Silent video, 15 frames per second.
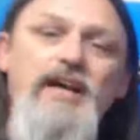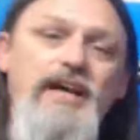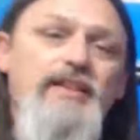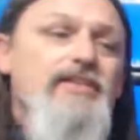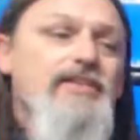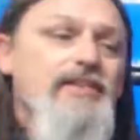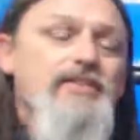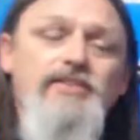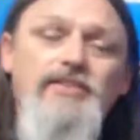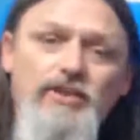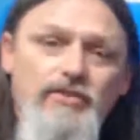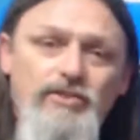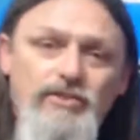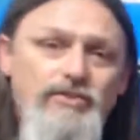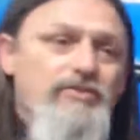And this is,
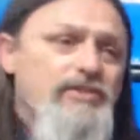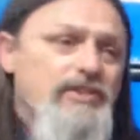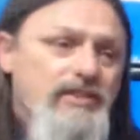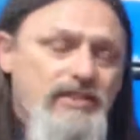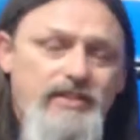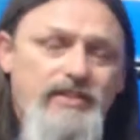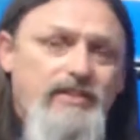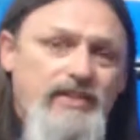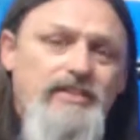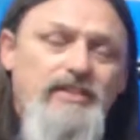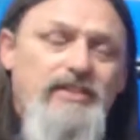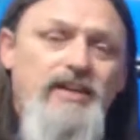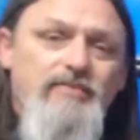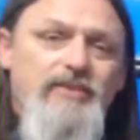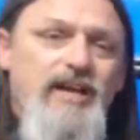you're using the
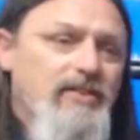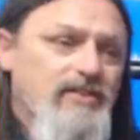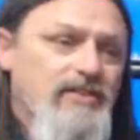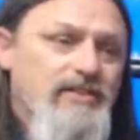subtitles.